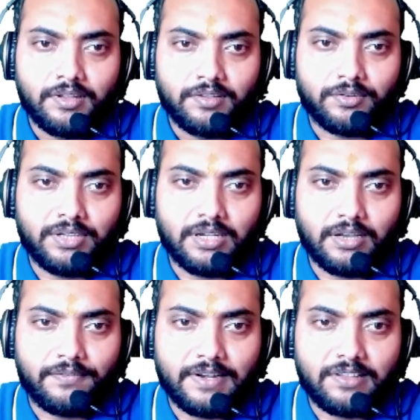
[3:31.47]
So here
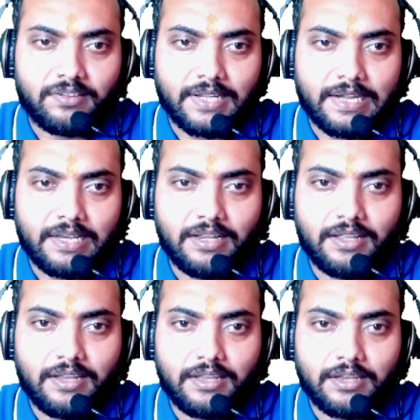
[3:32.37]
if it is
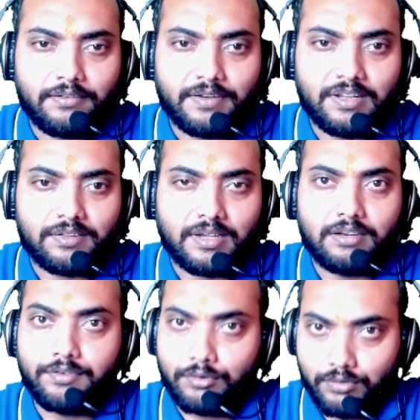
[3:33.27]
90-degree, if it is
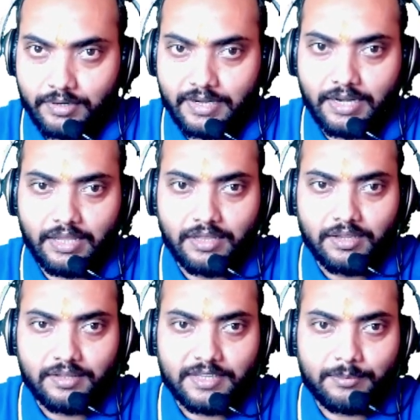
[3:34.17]
alpha already,
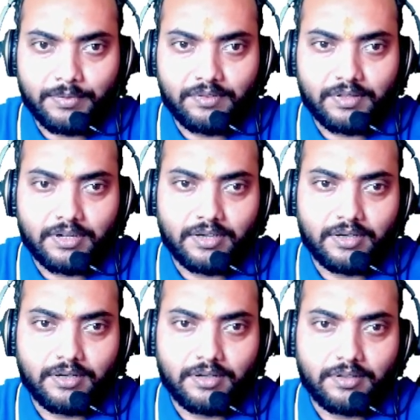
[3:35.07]
that means
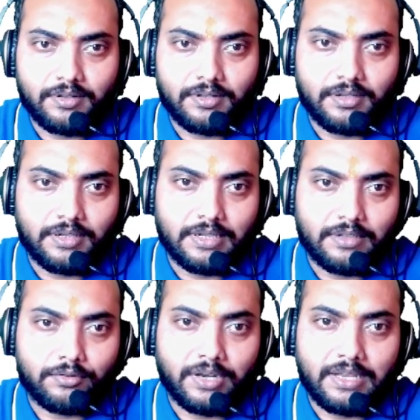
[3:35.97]

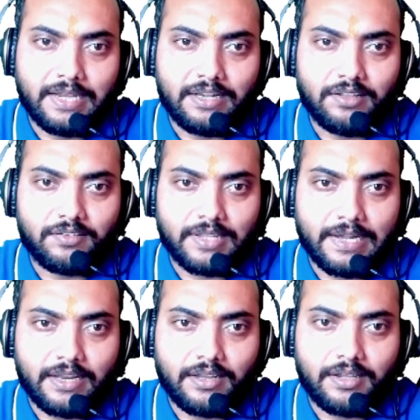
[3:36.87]
it is
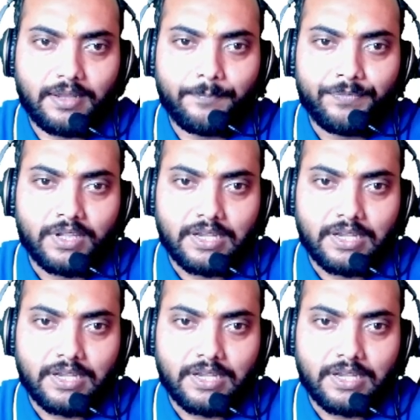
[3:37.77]
90-degree,